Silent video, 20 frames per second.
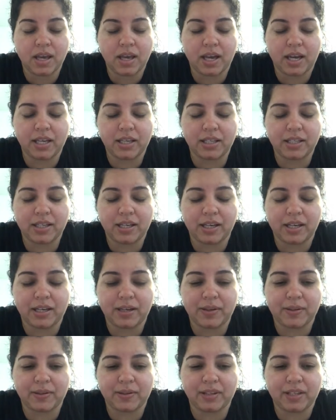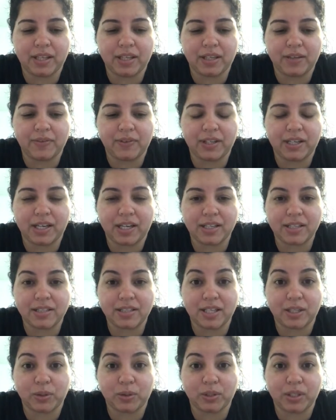I think of it as
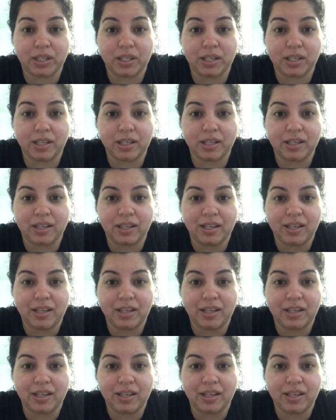not only